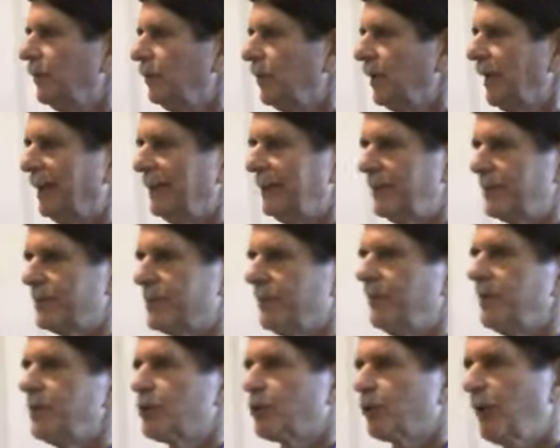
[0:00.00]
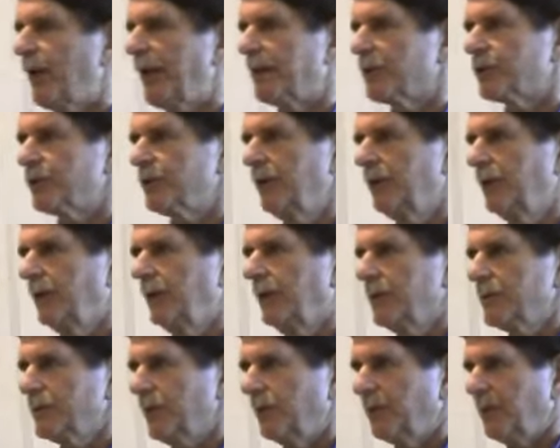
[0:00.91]
Well, that needs to be stretched.
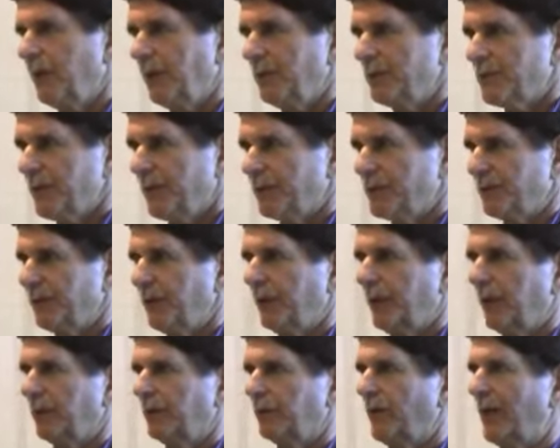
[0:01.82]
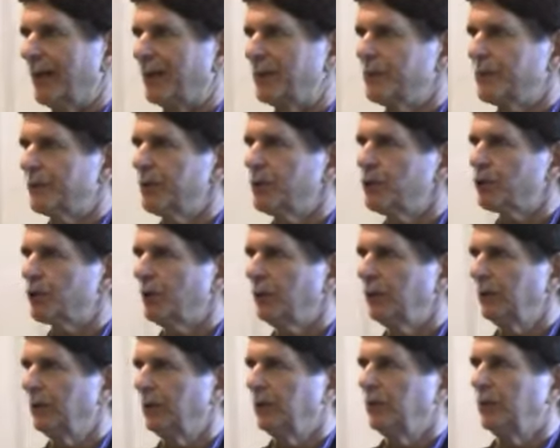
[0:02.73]
Sometimes that's done under
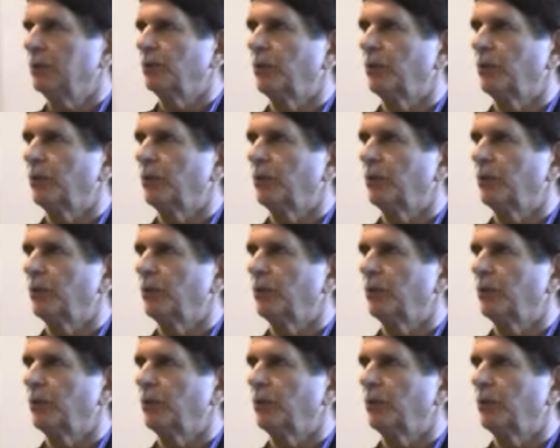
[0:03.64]
anesthesia.